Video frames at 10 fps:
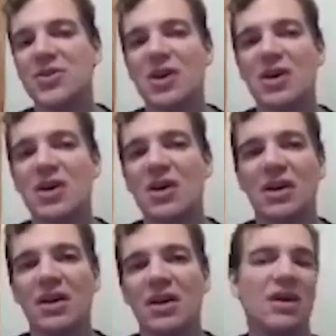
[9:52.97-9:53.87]
shard.
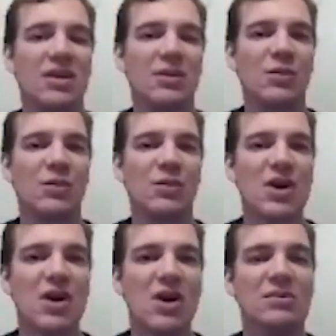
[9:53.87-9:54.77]
With
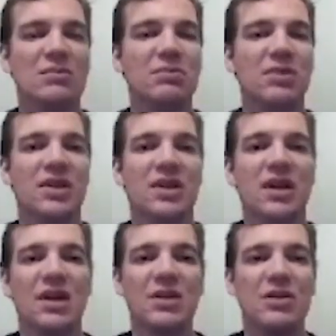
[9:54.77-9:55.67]
Shardeum,
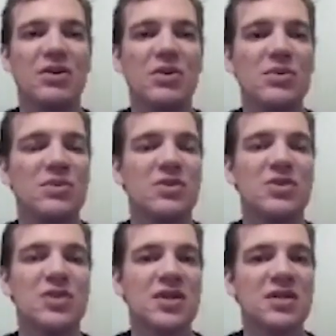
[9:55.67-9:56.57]
you
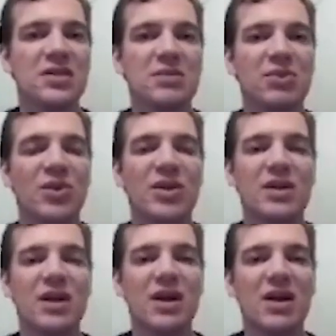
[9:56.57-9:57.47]
just need to deploy your
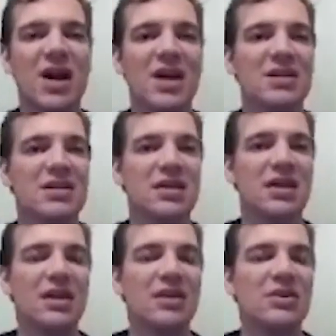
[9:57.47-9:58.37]
contract
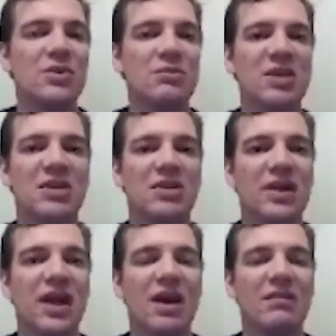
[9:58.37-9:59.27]
and you
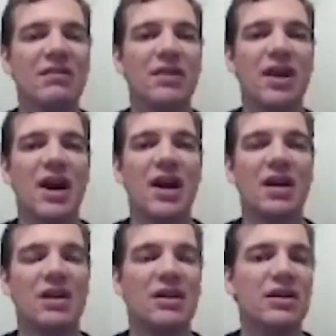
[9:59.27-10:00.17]
immediately have
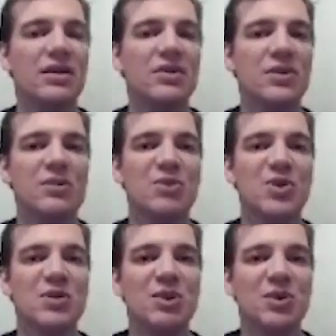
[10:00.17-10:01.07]

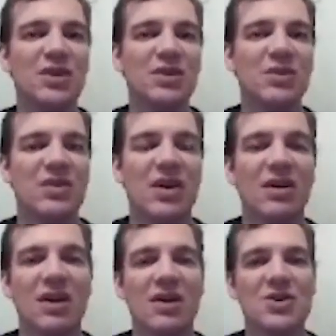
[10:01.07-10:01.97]
composability with all
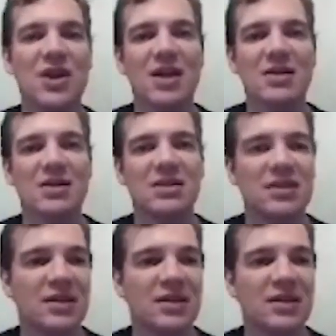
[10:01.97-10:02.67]
contracts on the